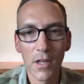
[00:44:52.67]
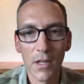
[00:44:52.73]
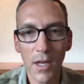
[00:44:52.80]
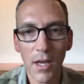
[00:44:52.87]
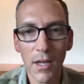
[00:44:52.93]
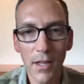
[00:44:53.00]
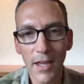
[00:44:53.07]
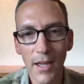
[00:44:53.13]

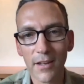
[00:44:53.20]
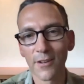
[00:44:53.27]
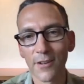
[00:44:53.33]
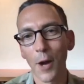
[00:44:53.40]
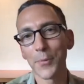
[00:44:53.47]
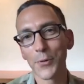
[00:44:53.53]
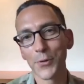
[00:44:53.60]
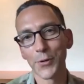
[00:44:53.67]
Yeah, I had an
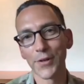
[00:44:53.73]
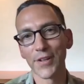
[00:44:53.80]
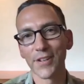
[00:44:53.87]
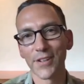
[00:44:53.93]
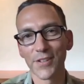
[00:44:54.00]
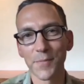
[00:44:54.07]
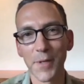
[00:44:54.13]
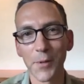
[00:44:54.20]
opportunity
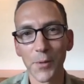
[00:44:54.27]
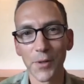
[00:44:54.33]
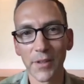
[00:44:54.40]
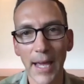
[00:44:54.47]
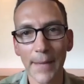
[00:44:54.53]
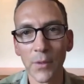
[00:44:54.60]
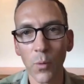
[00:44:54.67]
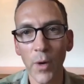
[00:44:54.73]
to speak with
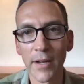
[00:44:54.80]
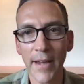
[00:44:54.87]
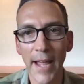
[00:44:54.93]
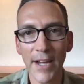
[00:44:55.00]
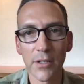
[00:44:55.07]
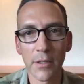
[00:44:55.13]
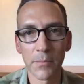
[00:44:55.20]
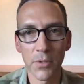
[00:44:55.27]
Captain White and
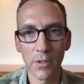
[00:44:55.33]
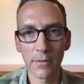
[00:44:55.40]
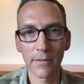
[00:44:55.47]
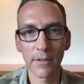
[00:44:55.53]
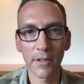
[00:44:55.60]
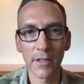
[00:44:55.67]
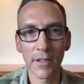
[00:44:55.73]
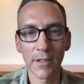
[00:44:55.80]
actually
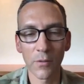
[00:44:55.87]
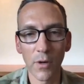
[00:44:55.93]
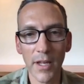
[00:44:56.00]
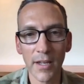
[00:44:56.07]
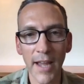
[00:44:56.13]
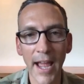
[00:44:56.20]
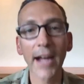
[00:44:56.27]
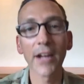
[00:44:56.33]
observe her
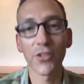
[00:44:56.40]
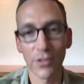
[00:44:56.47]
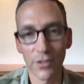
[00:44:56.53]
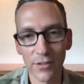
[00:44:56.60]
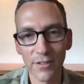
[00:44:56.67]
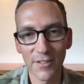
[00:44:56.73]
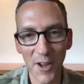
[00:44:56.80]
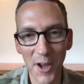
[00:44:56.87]
in
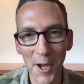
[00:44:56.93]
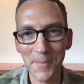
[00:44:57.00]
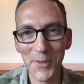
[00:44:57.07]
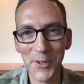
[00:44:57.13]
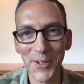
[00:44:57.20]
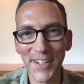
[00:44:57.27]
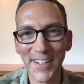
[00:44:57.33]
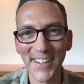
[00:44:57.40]
action
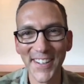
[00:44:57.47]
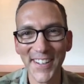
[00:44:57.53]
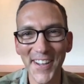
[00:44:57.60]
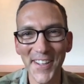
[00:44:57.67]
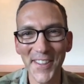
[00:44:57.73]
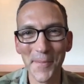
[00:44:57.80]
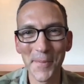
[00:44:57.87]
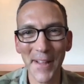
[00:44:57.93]
during
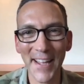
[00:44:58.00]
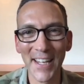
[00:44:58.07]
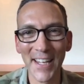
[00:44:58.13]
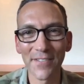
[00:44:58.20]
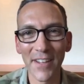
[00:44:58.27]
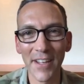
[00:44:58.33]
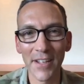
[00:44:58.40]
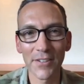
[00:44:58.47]
the
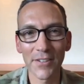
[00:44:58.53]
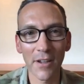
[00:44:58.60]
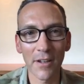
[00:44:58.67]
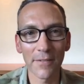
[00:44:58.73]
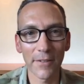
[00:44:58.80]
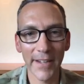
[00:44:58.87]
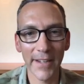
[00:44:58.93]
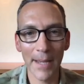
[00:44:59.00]
planning phase
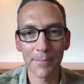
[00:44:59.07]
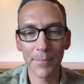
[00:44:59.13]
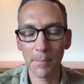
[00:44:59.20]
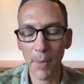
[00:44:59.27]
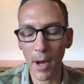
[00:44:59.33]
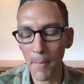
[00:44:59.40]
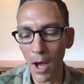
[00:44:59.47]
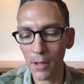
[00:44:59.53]
for Camp
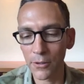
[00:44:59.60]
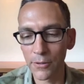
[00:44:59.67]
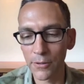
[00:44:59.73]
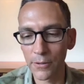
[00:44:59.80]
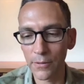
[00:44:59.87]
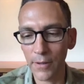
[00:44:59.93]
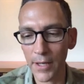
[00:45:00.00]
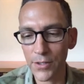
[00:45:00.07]
Pamalu
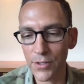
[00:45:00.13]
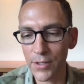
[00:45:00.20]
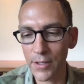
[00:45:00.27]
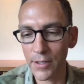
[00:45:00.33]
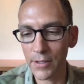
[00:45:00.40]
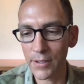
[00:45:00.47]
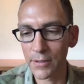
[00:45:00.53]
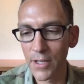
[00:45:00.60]
this last
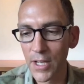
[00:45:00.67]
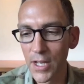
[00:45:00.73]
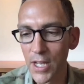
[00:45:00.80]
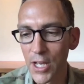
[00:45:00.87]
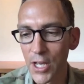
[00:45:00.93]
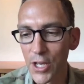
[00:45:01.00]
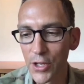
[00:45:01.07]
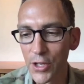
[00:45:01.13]
year. And,
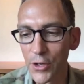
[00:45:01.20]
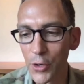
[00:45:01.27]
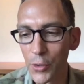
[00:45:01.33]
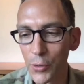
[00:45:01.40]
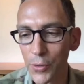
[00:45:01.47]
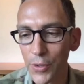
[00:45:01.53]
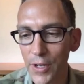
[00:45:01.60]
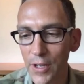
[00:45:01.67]

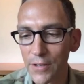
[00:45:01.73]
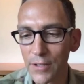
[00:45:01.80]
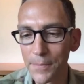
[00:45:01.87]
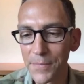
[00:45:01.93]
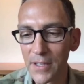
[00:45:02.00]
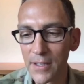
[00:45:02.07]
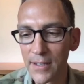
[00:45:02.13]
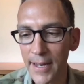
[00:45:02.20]

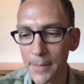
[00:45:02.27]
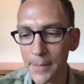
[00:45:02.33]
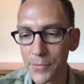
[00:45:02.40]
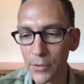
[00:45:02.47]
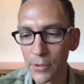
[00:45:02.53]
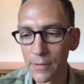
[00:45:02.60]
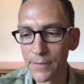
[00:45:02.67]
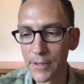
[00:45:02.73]
something that I
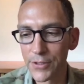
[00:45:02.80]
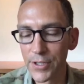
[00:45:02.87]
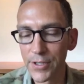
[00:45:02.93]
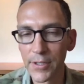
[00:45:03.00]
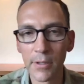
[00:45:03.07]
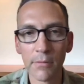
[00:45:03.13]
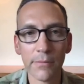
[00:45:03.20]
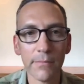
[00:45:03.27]
observed that she
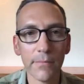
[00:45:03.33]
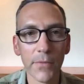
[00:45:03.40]
did,